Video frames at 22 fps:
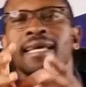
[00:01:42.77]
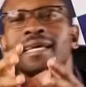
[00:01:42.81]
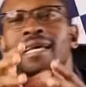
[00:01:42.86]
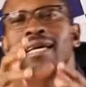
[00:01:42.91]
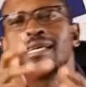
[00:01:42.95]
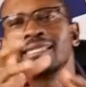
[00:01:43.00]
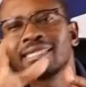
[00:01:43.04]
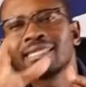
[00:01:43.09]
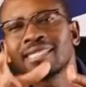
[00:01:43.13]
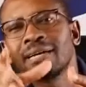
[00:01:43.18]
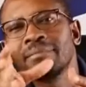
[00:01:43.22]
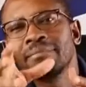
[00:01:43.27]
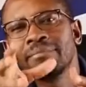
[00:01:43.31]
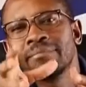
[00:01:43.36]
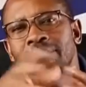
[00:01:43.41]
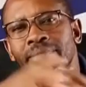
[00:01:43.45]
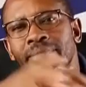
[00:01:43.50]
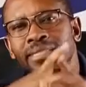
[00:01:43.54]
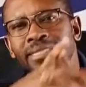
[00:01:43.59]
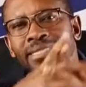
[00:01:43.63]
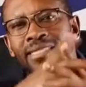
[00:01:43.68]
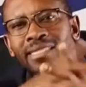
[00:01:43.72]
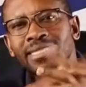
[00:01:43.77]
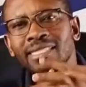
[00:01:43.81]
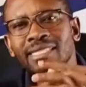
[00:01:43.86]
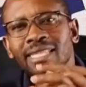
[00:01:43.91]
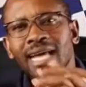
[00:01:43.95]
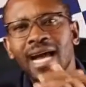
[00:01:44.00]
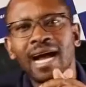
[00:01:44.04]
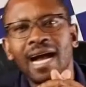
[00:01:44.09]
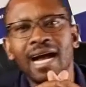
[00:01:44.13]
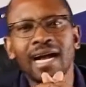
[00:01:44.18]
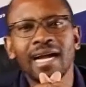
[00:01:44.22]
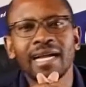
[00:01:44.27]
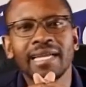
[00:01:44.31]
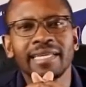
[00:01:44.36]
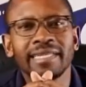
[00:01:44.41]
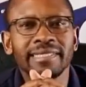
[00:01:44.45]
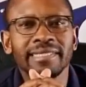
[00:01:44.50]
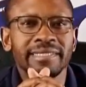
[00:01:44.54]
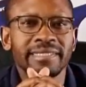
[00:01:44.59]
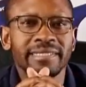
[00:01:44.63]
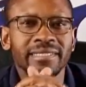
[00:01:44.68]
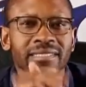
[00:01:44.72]
And some businesses are
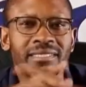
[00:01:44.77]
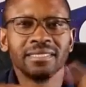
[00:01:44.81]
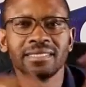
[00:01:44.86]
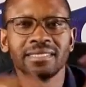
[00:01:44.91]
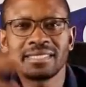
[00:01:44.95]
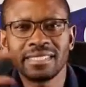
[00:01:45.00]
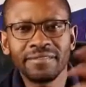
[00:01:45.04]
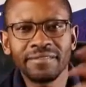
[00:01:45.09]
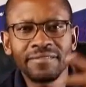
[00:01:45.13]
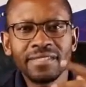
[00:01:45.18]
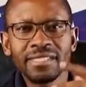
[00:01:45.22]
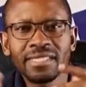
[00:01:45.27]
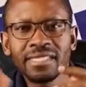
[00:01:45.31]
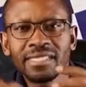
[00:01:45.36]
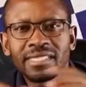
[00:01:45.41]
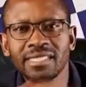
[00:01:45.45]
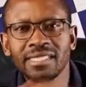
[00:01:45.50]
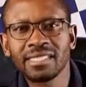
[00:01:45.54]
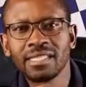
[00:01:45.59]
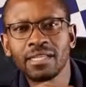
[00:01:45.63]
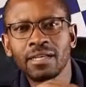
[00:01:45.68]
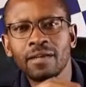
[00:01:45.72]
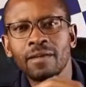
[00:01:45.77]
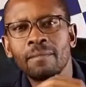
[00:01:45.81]
in services,